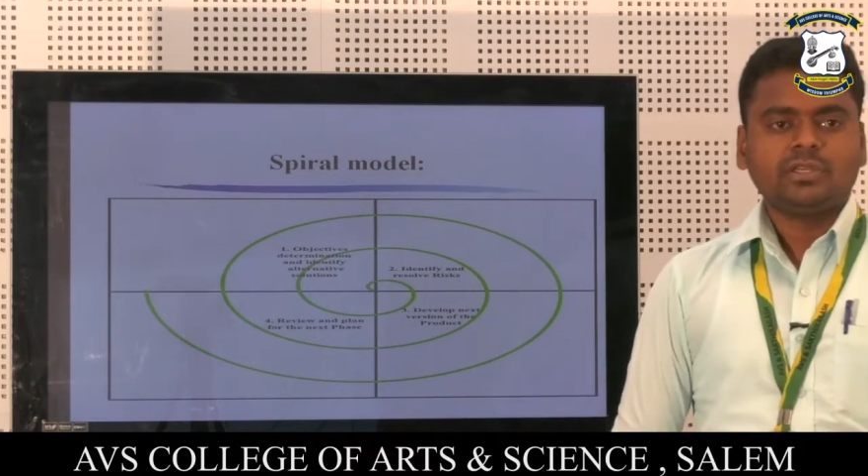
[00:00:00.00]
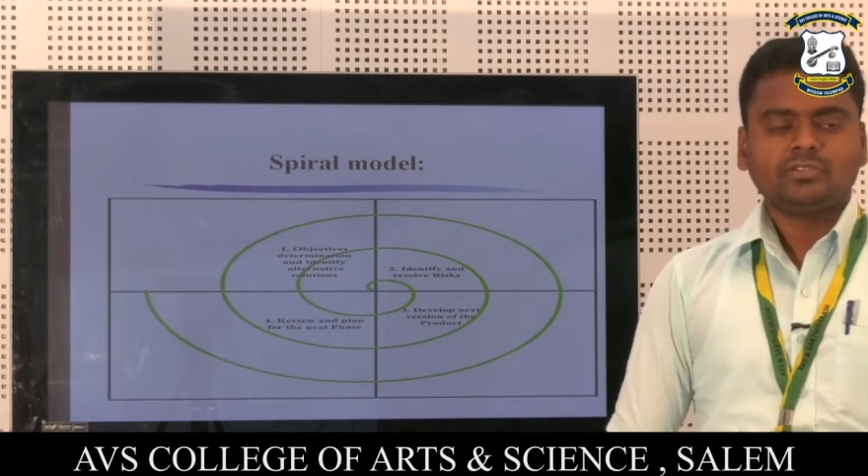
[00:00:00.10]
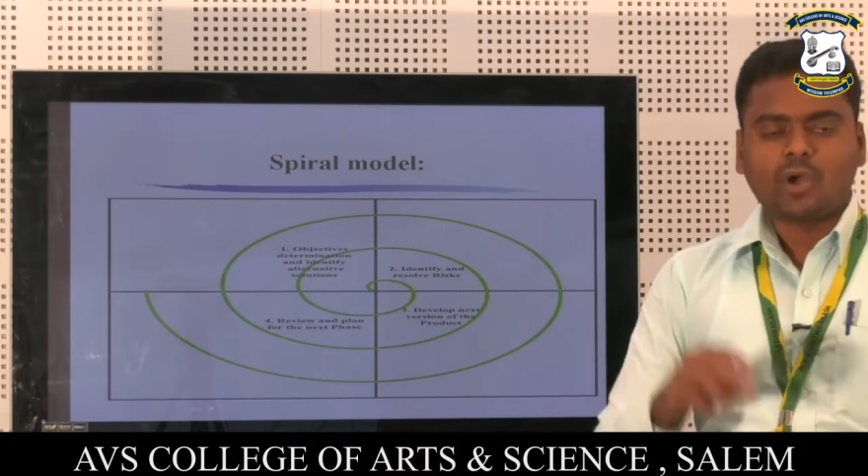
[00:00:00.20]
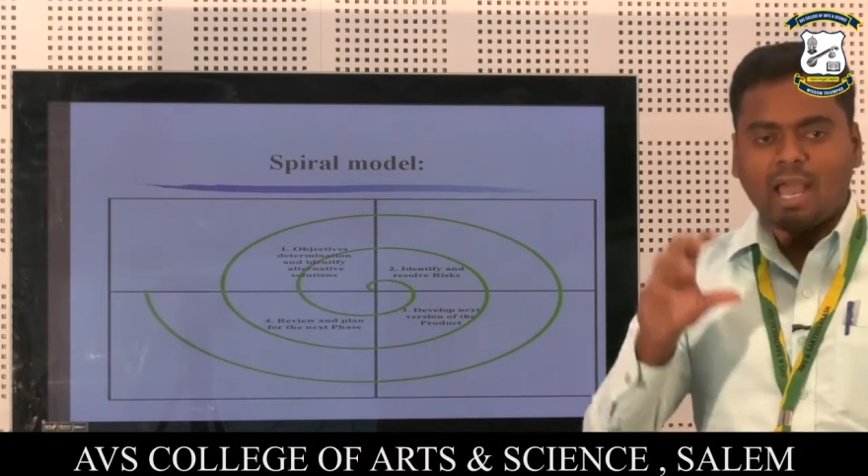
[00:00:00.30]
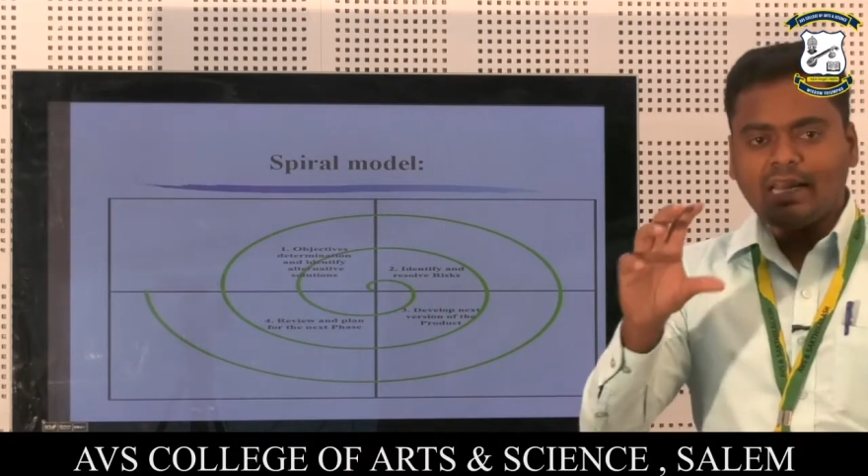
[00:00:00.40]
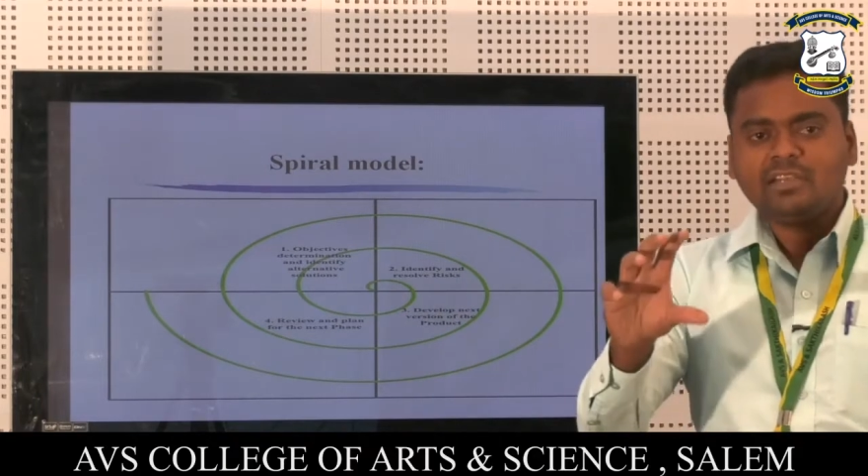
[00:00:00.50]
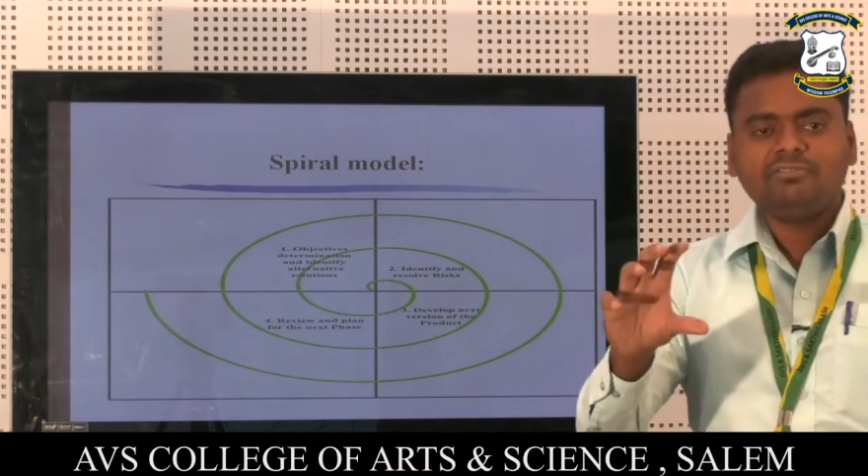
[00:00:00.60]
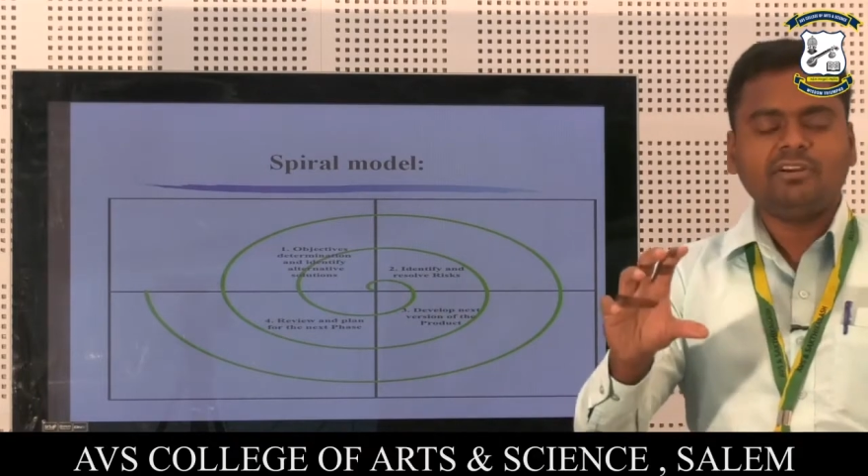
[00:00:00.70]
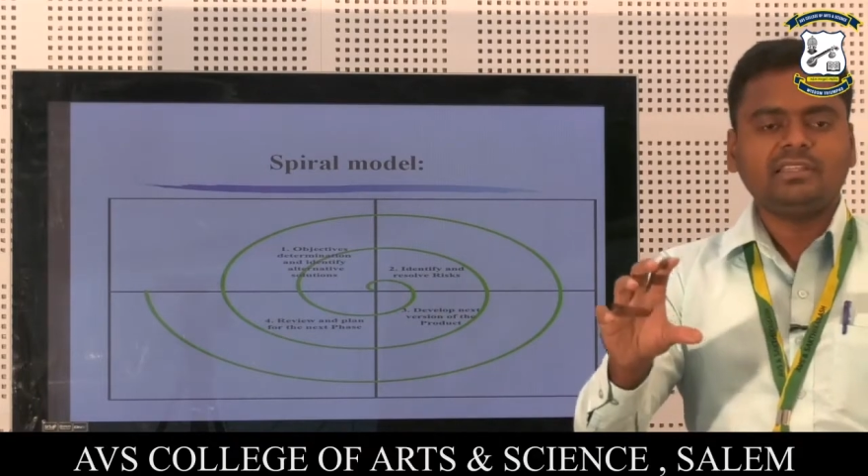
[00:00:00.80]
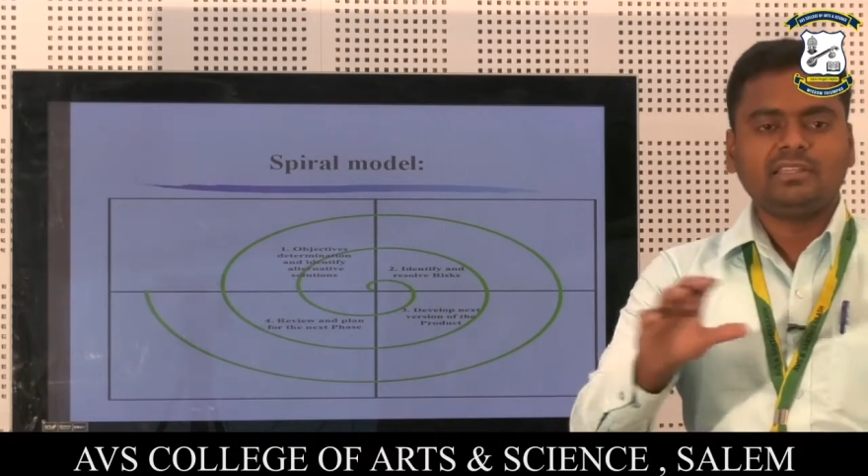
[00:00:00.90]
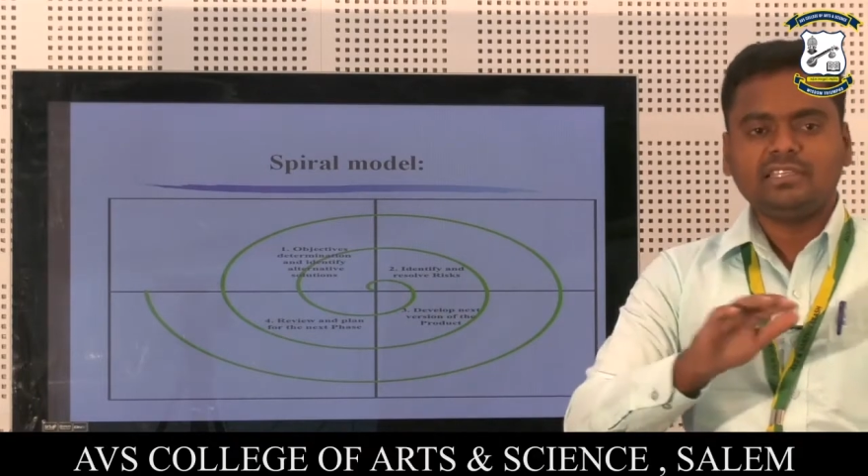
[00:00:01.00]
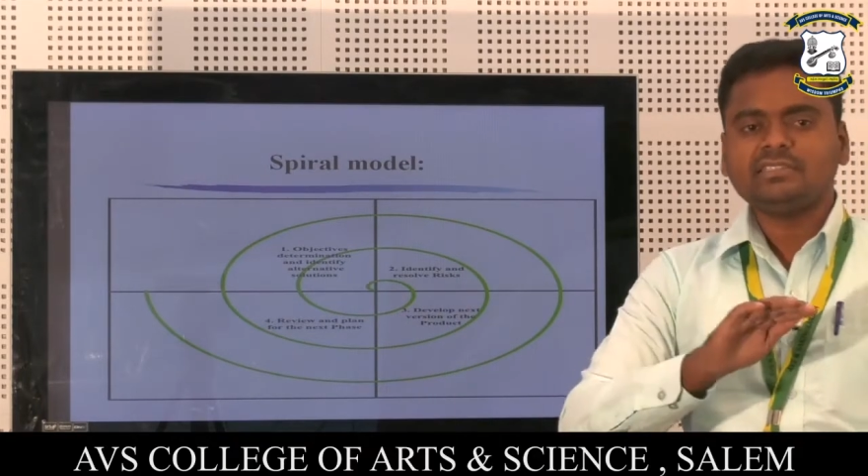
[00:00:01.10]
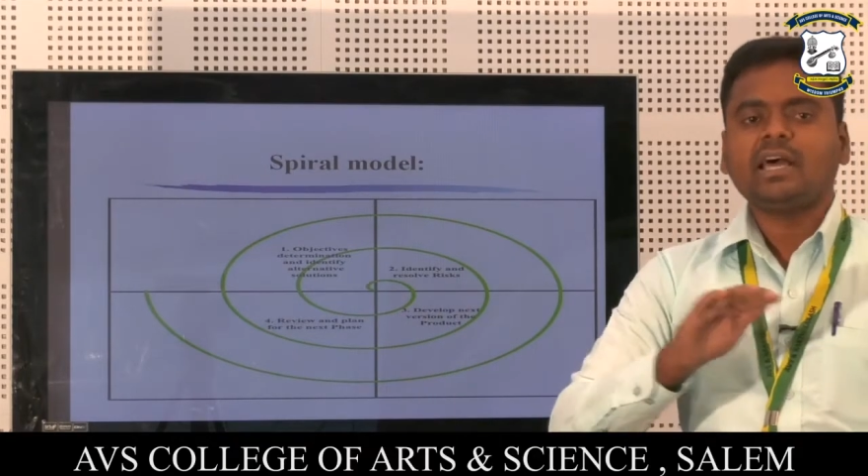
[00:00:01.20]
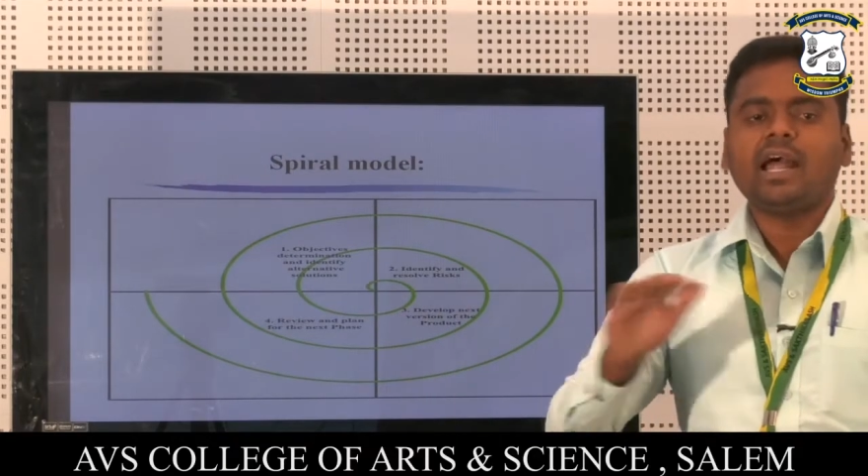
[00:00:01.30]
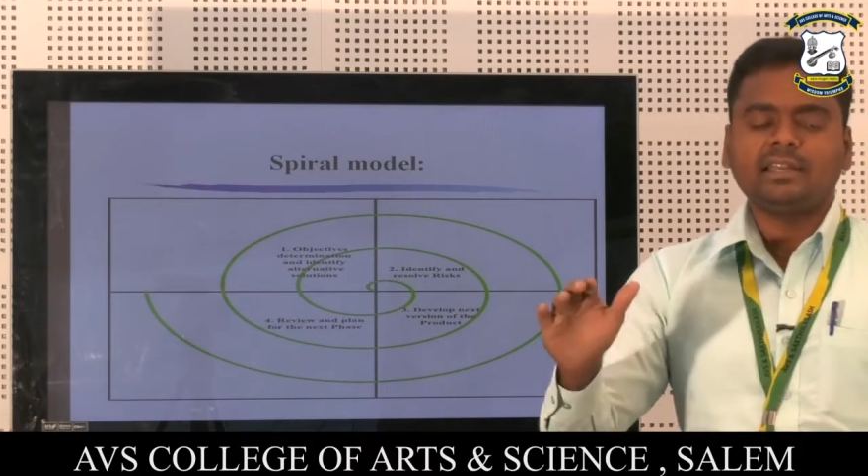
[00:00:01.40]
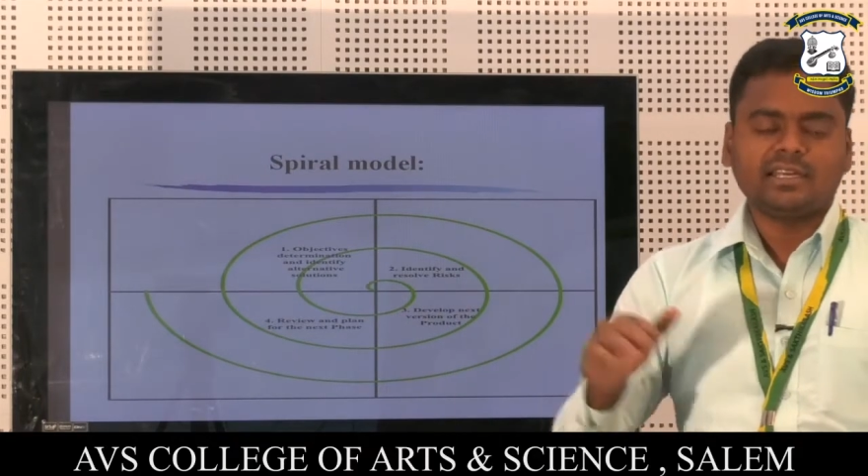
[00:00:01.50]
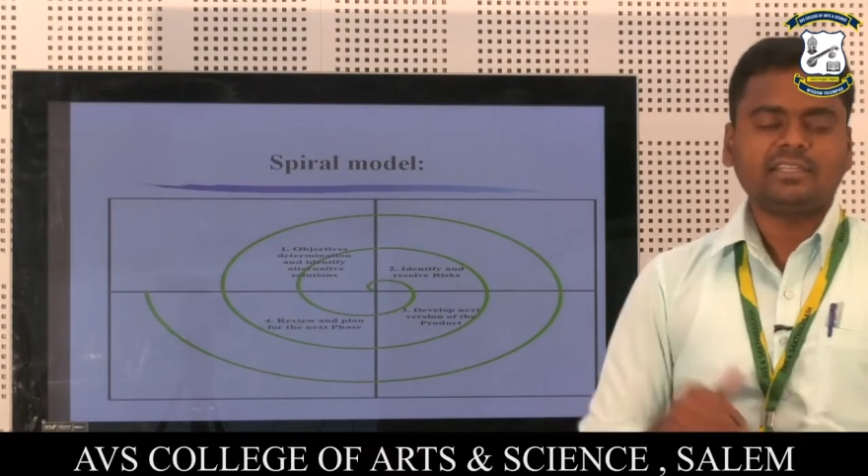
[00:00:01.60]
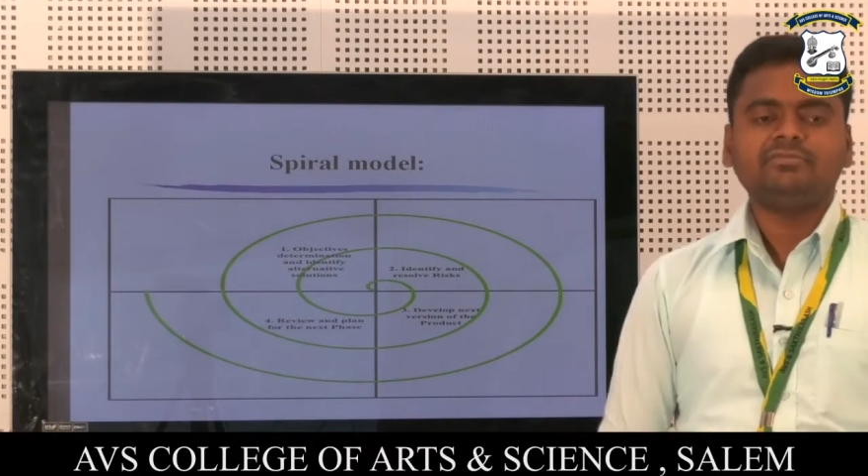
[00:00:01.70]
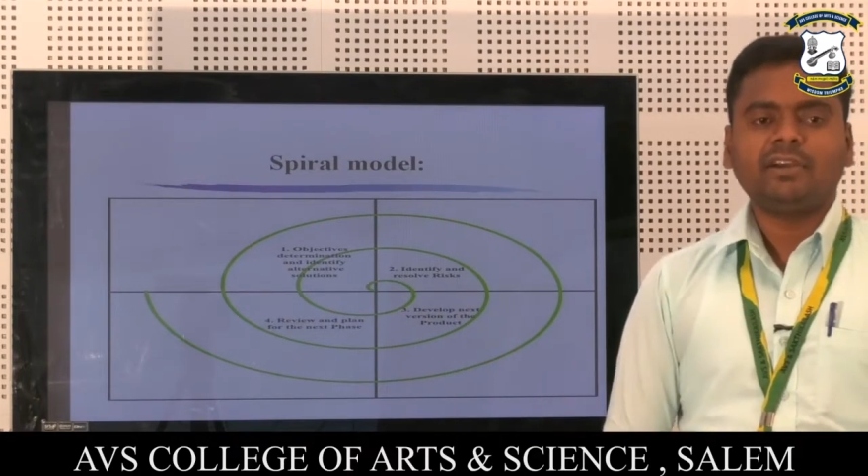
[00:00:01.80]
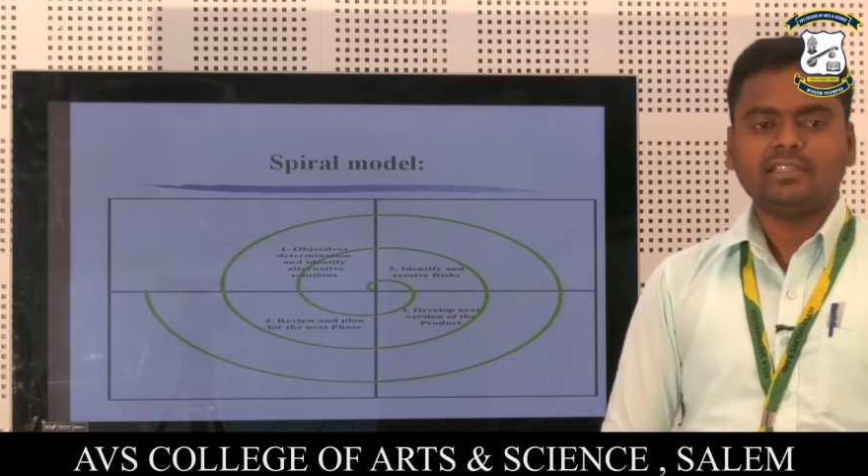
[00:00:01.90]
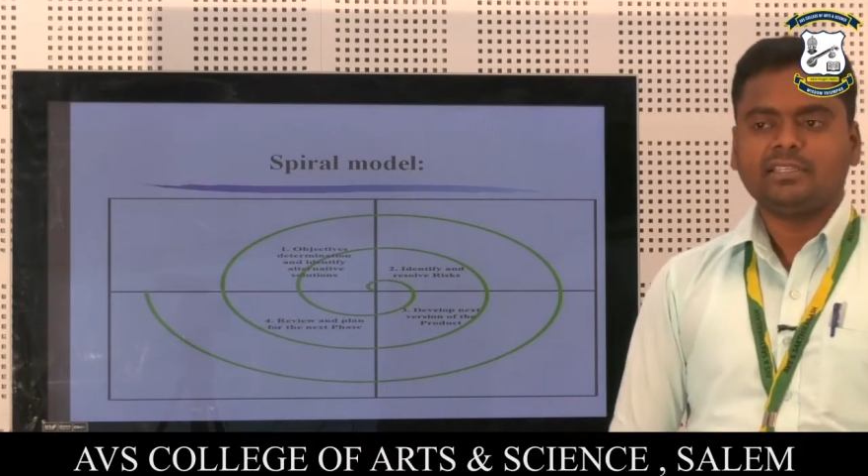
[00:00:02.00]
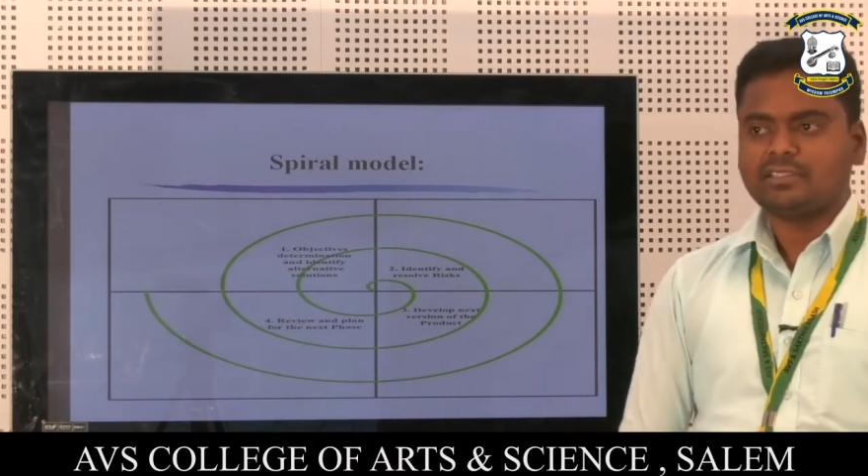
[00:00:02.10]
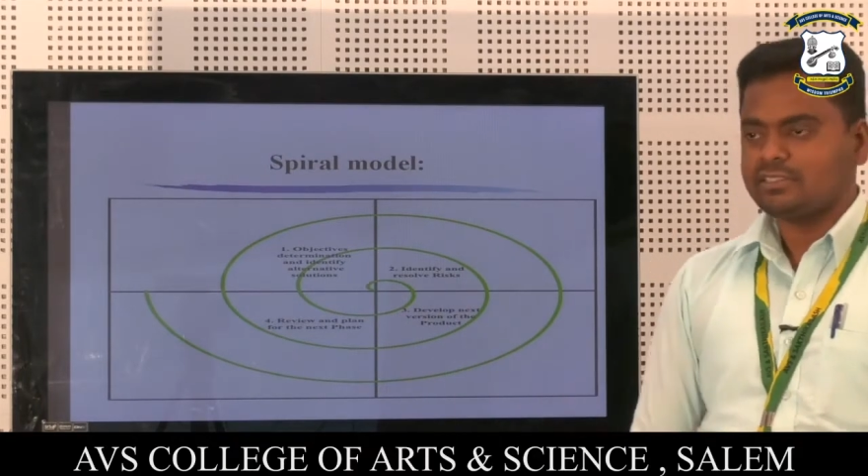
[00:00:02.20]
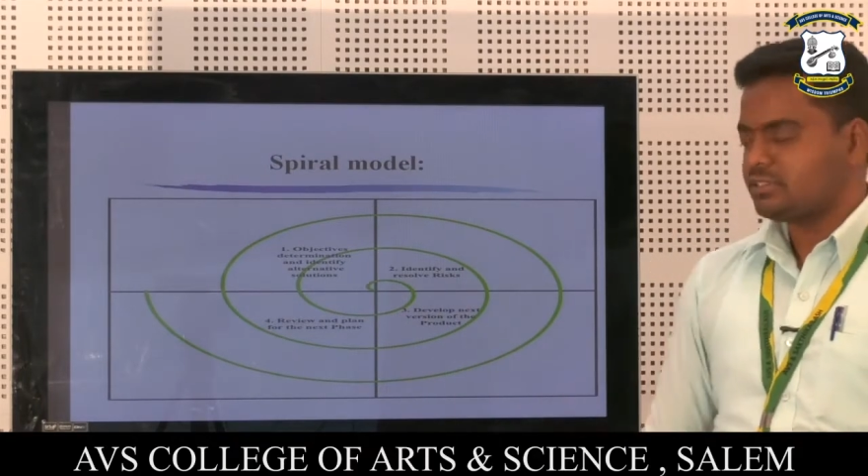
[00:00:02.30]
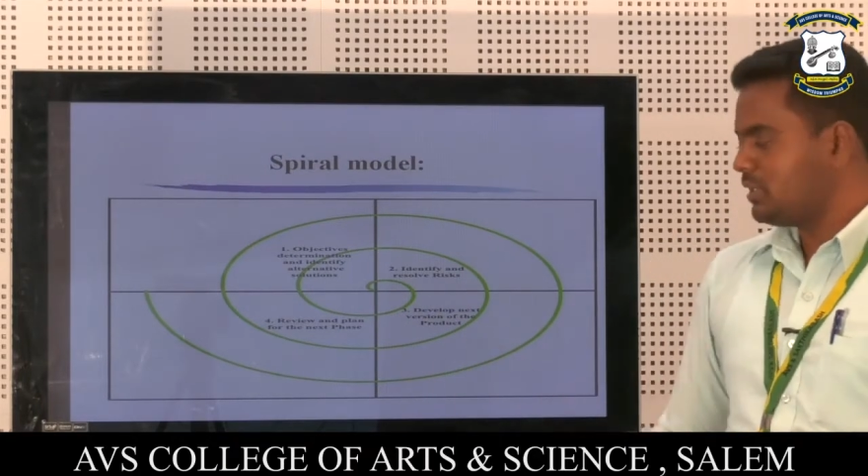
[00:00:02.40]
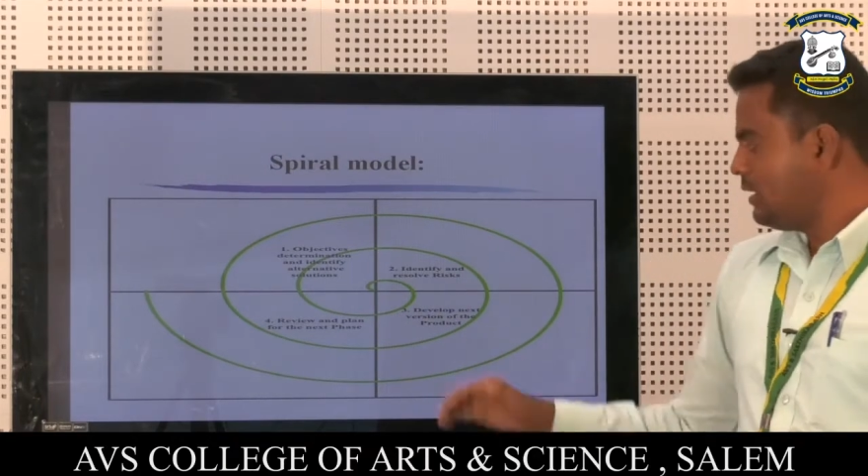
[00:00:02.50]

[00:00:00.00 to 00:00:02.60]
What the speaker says: So identify the risks and rectifying the risk.